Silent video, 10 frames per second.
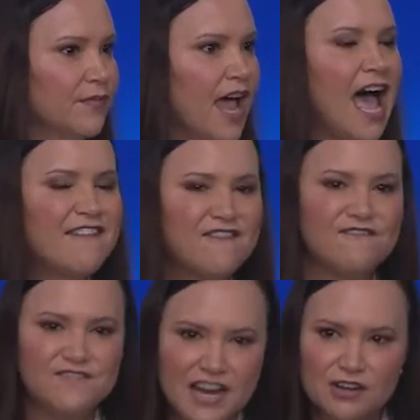I
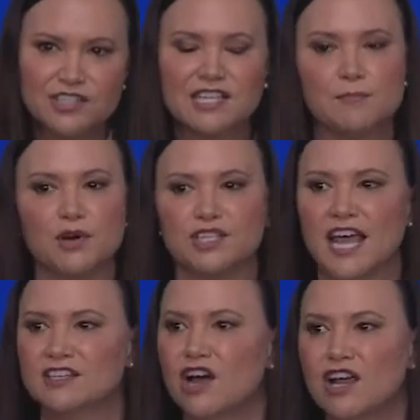fiercely
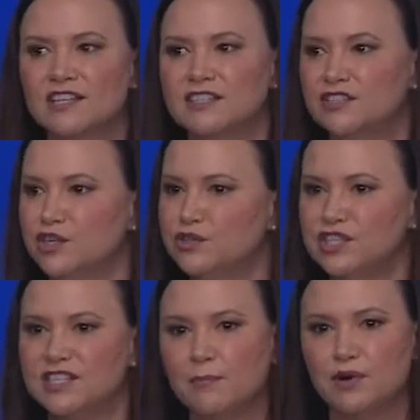protect our institutions
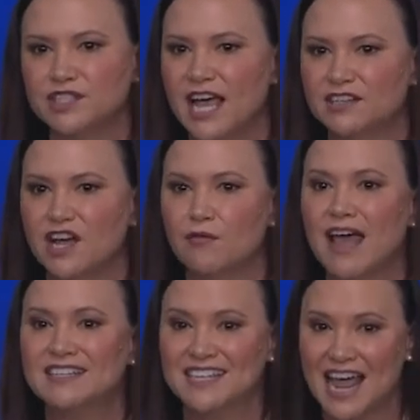that protect our
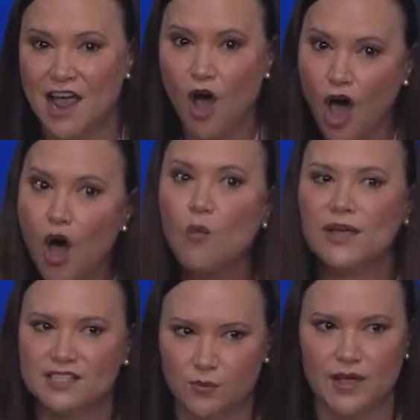rights, and I
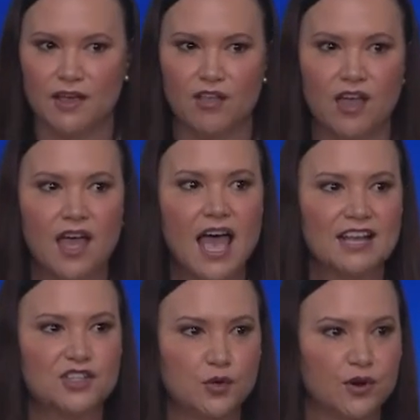always will
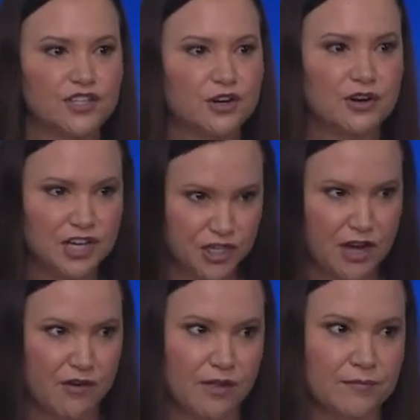as your Attorney
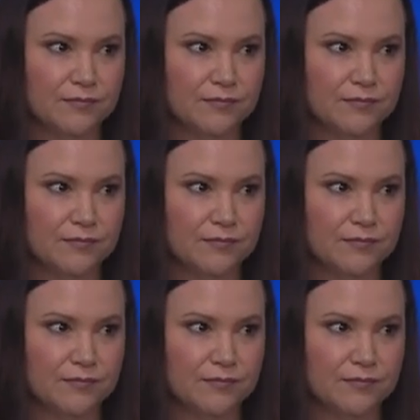General.